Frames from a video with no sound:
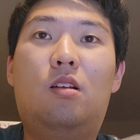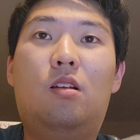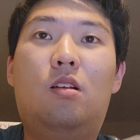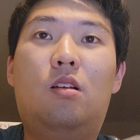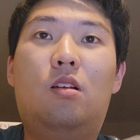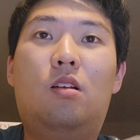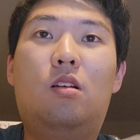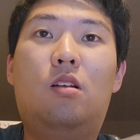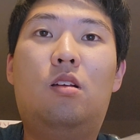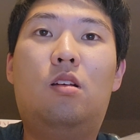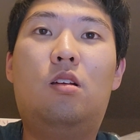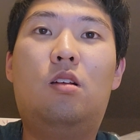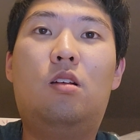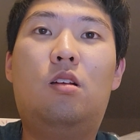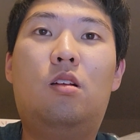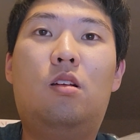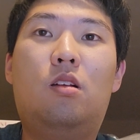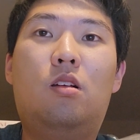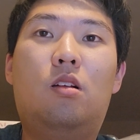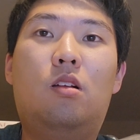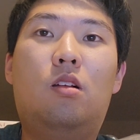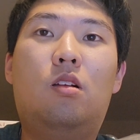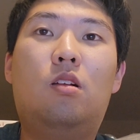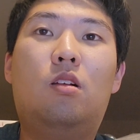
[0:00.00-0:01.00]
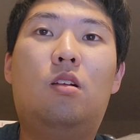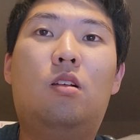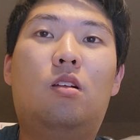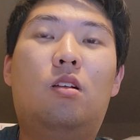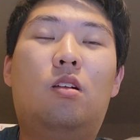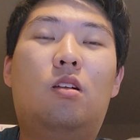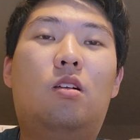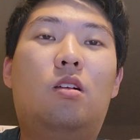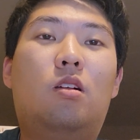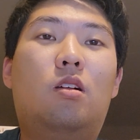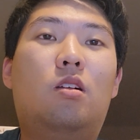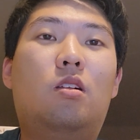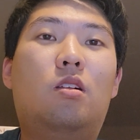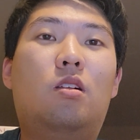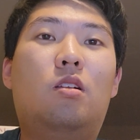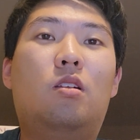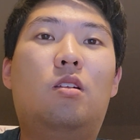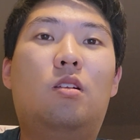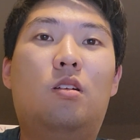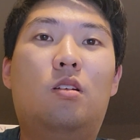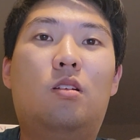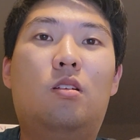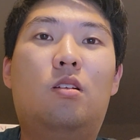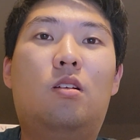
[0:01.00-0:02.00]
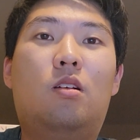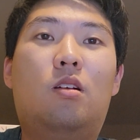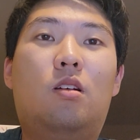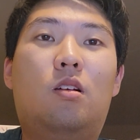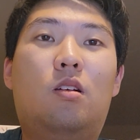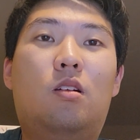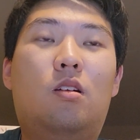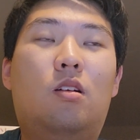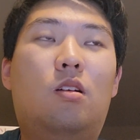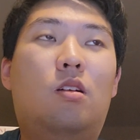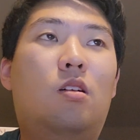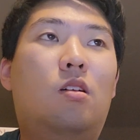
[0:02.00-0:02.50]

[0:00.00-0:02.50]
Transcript: (silence)